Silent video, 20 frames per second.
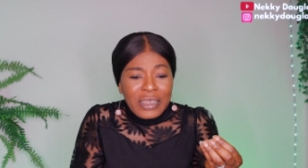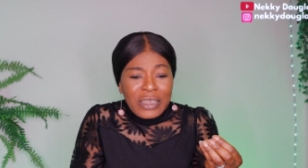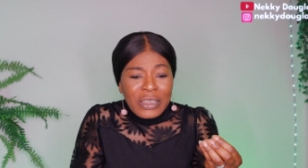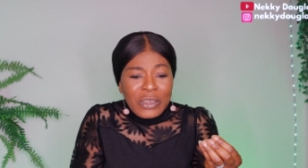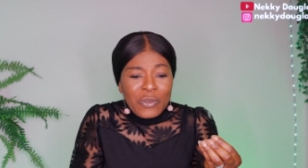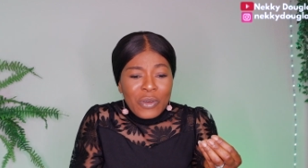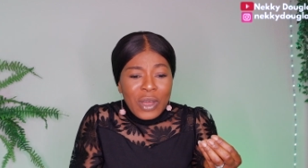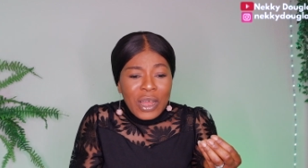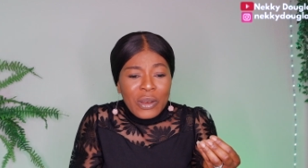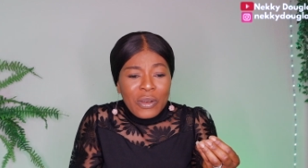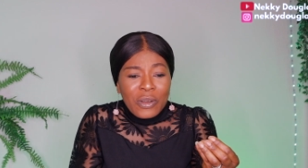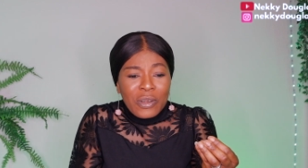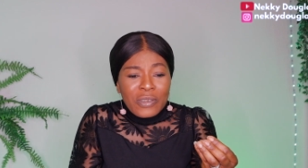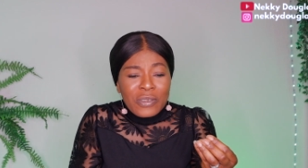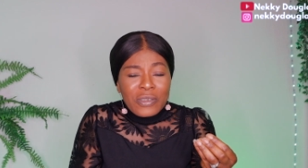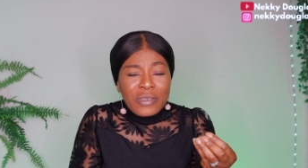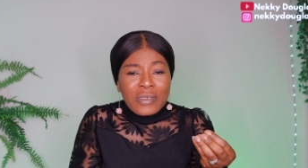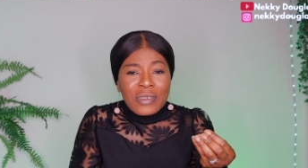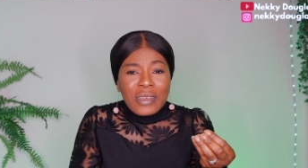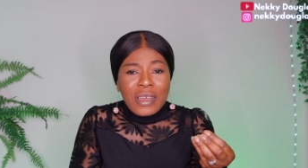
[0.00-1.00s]
you are
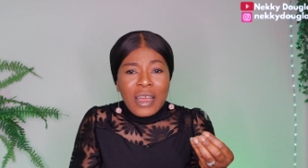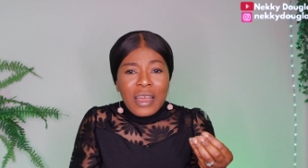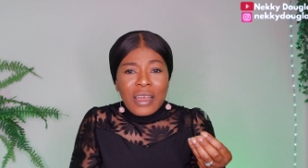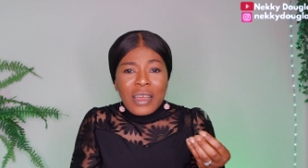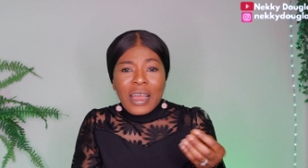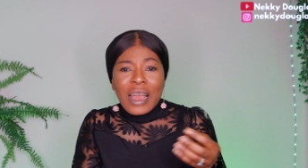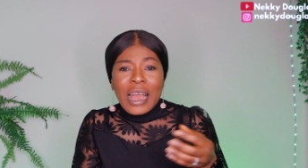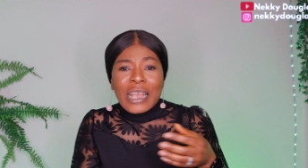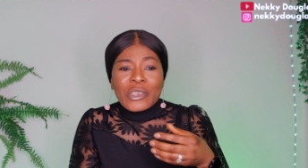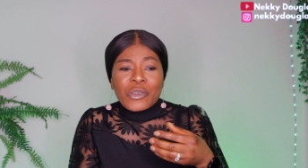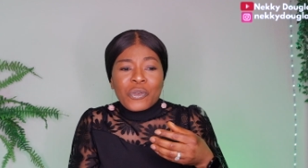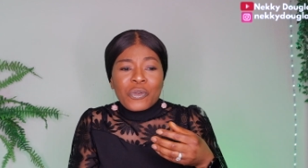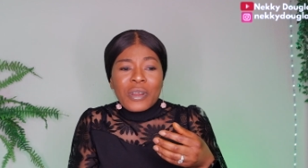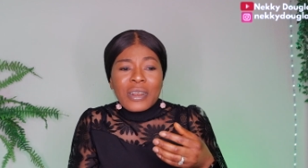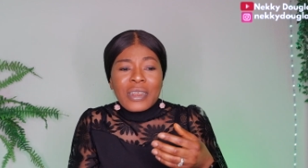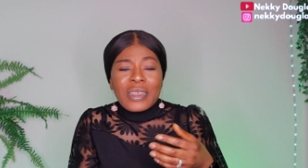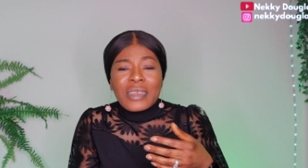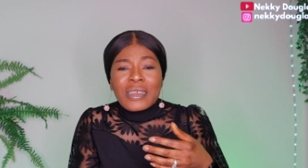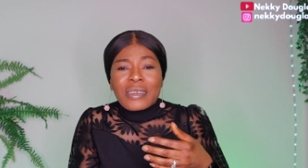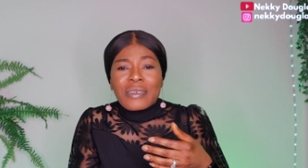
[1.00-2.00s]
not
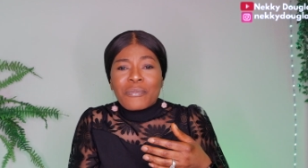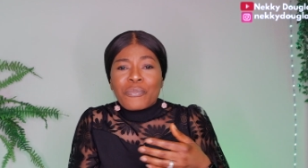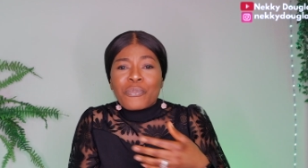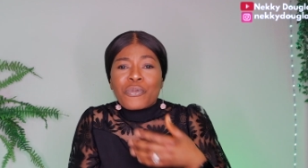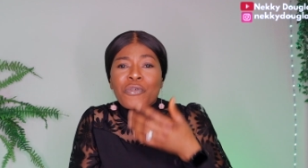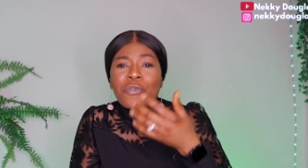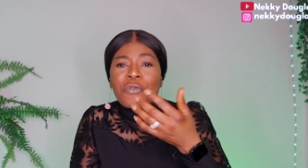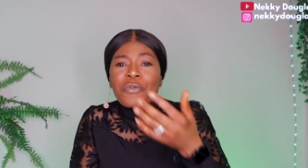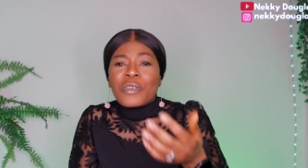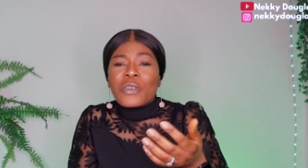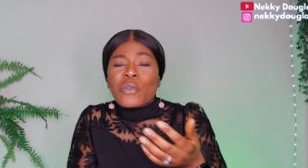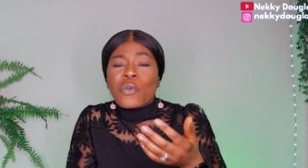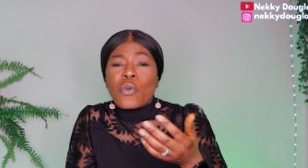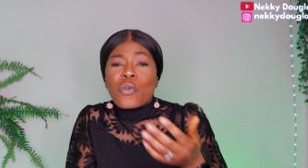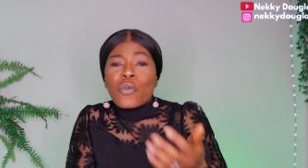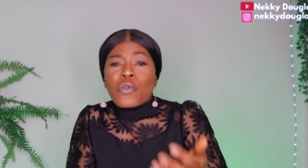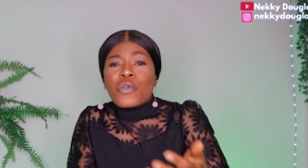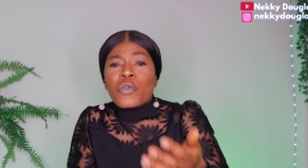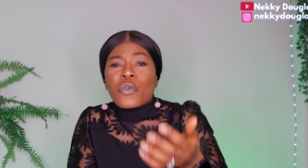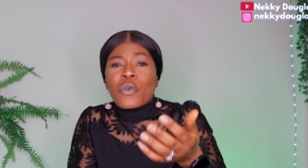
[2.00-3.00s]
actually proving
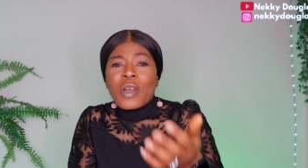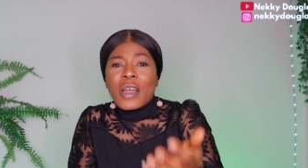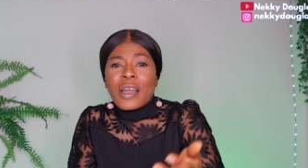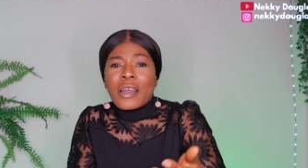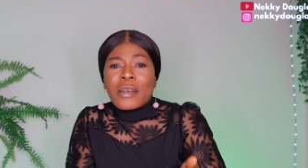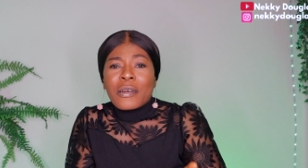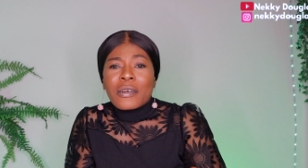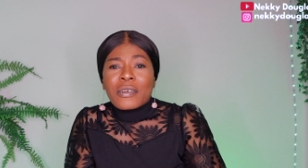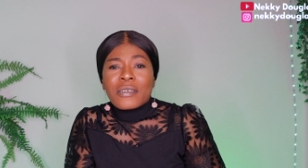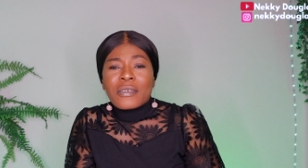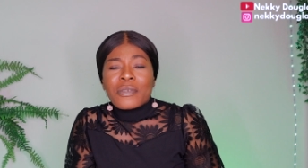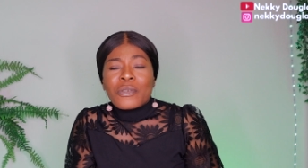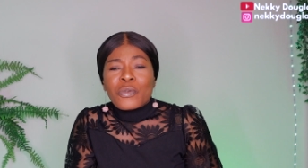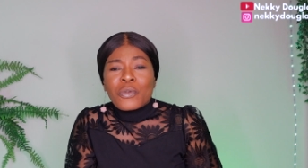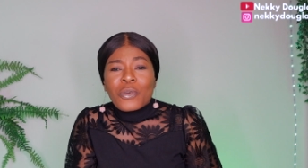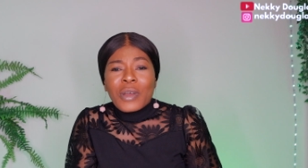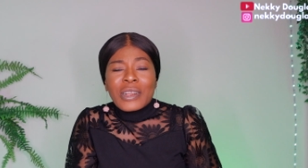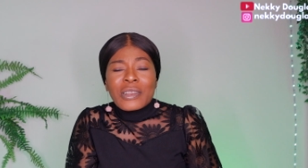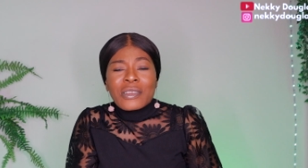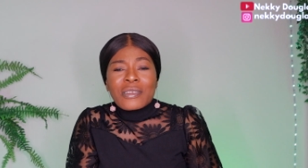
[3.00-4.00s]
who you are
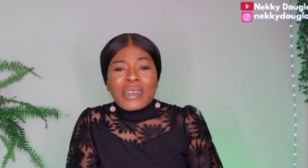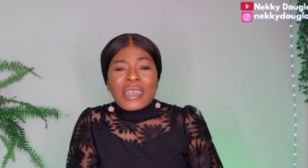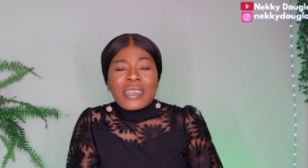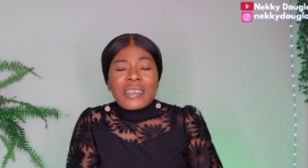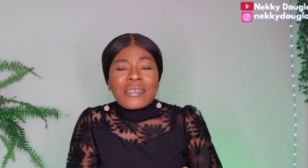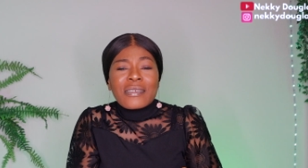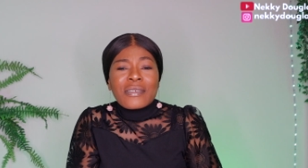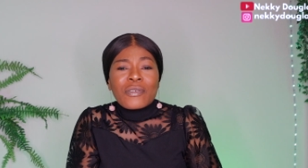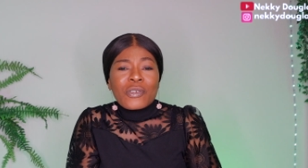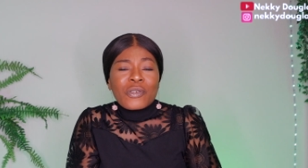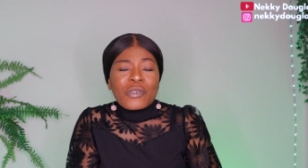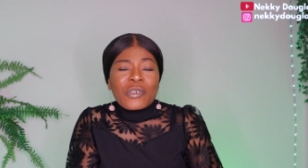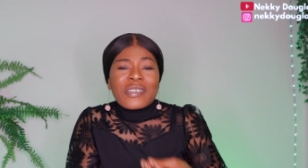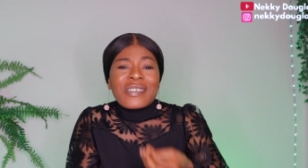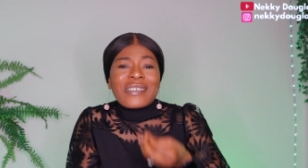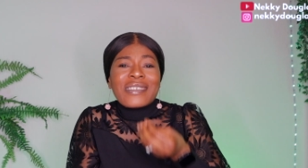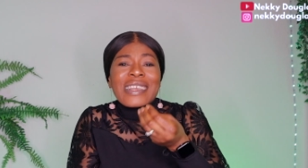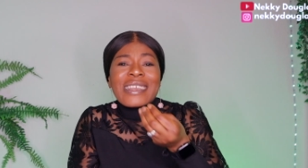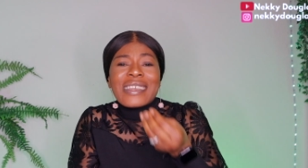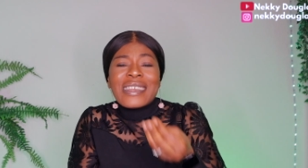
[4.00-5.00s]
you are trying you're
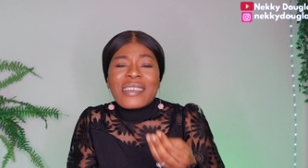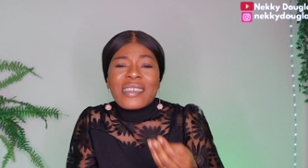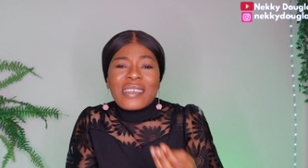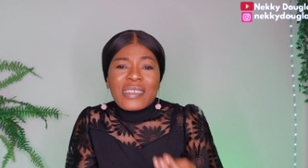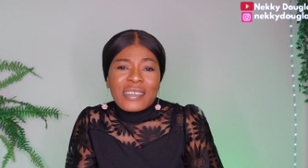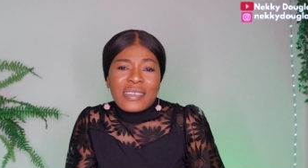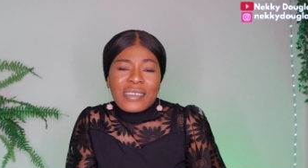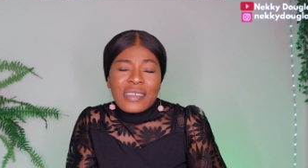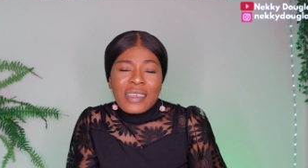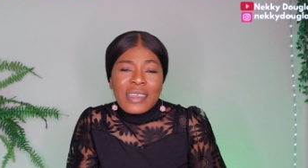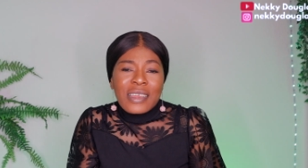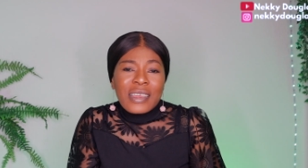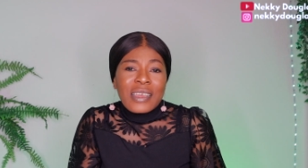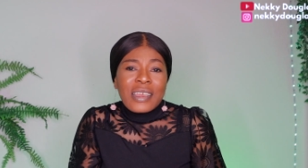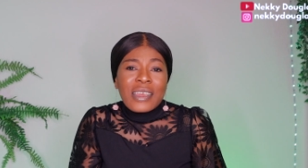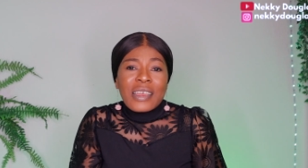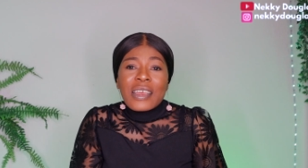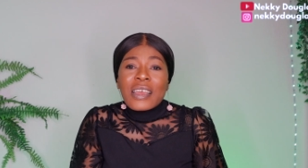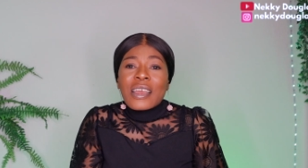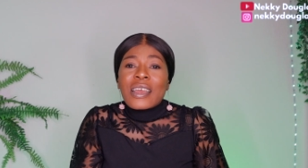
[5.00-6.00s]
just saying it
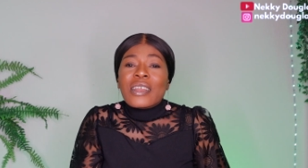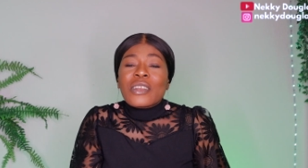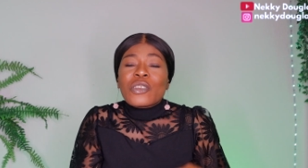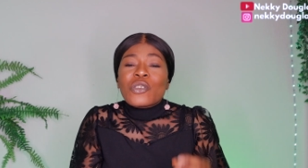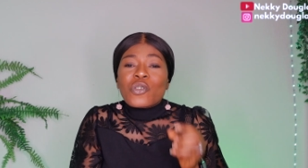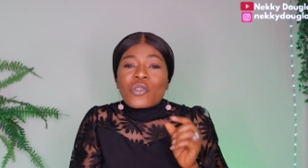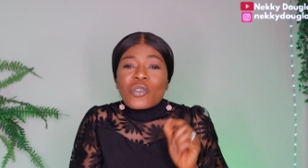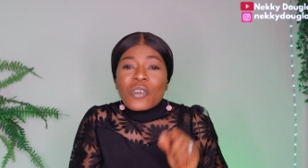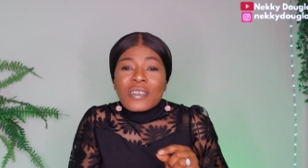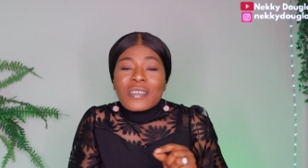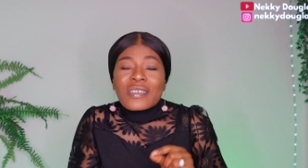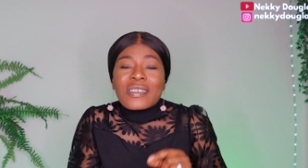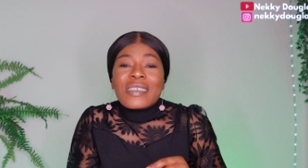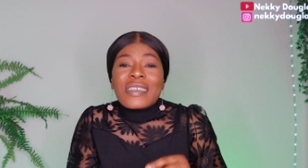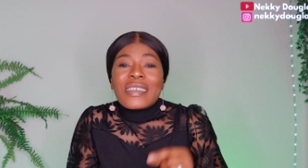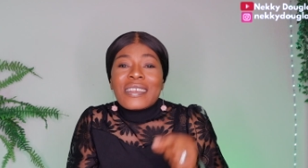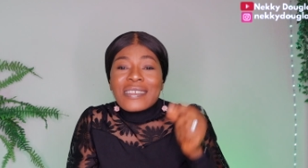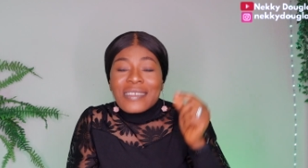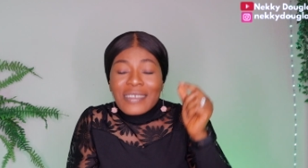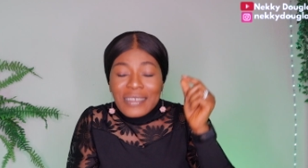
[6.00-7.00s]
trust
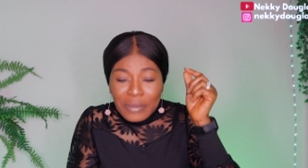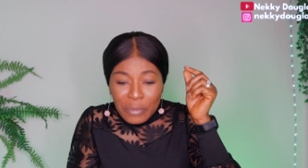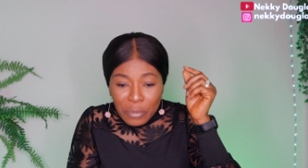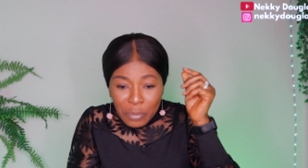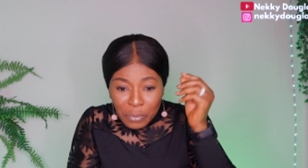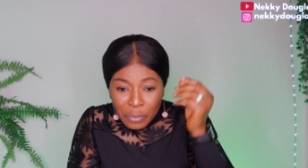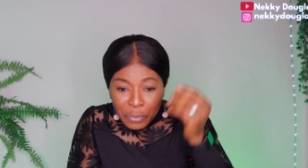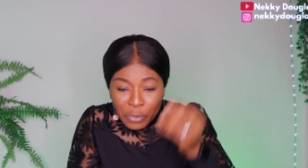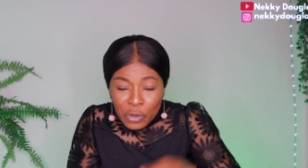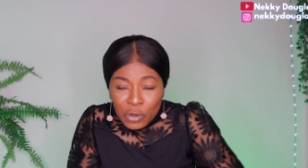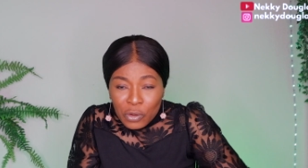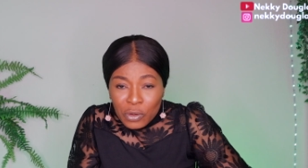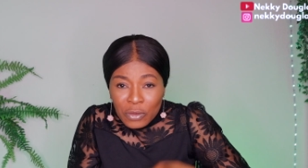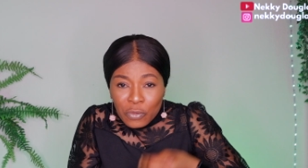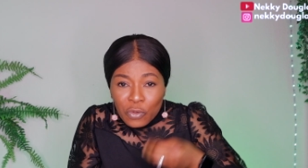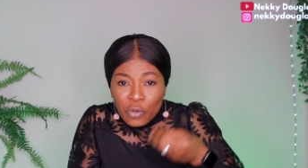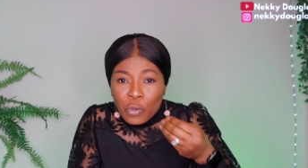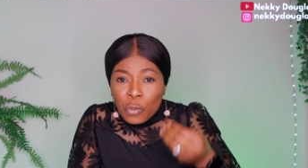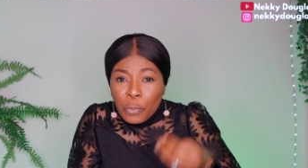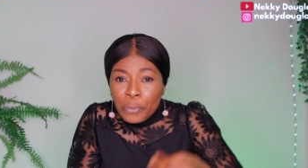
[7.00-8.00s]
is
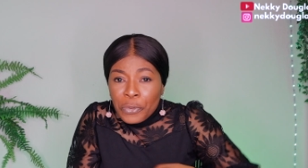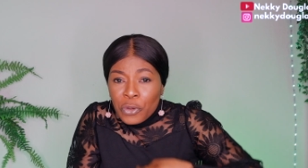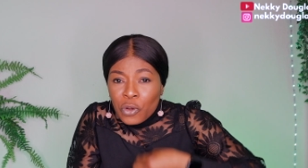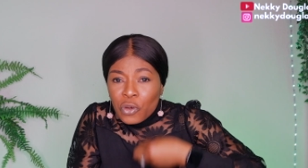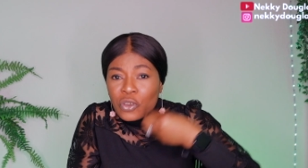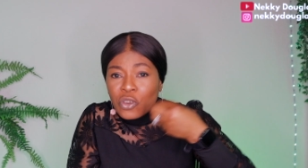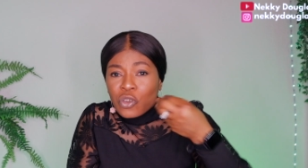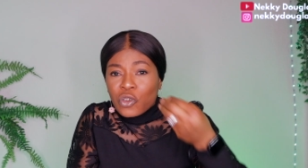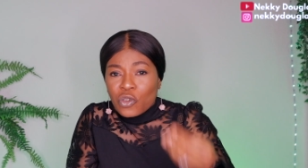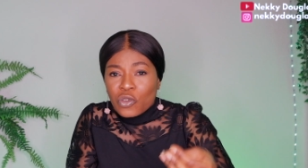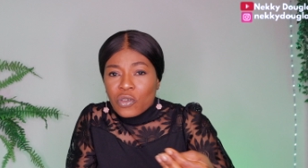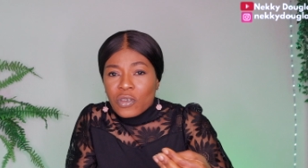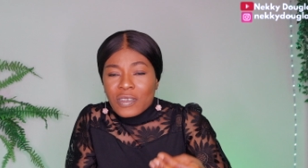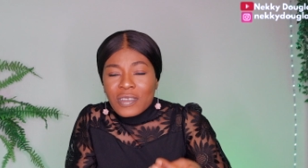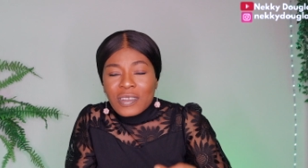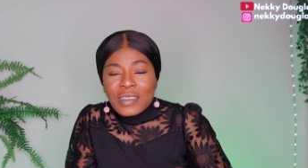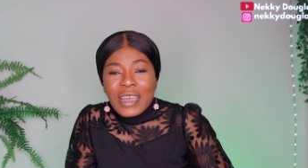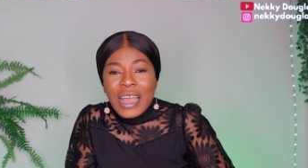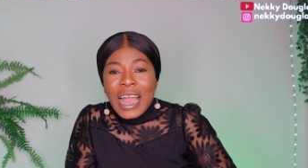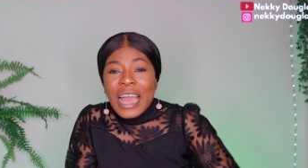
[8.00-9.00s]
you build
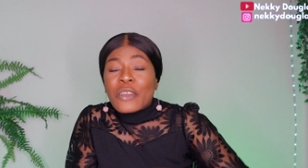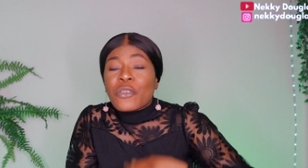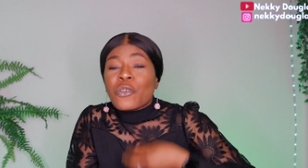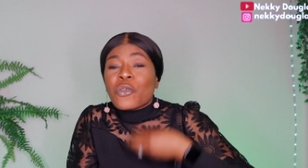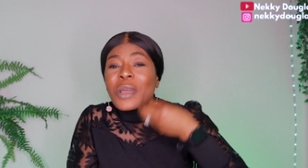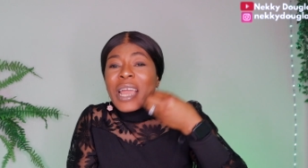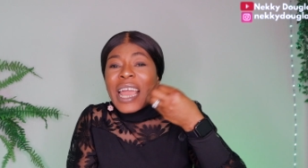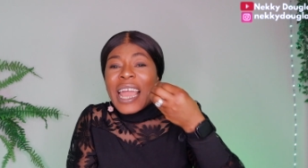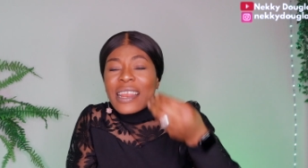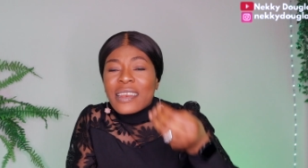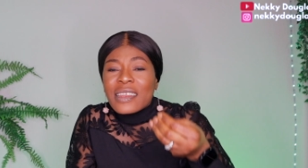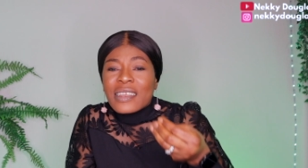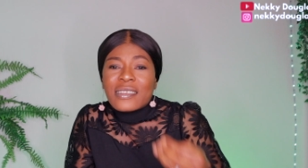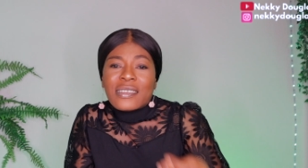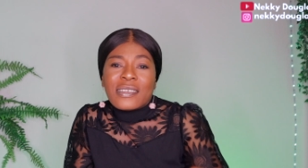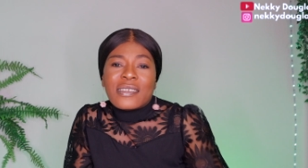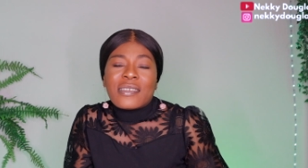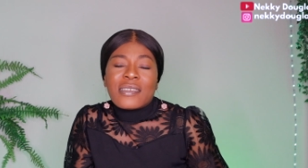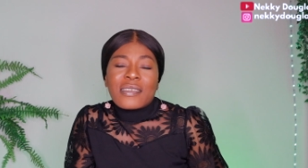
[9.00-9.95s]
trust and you earn it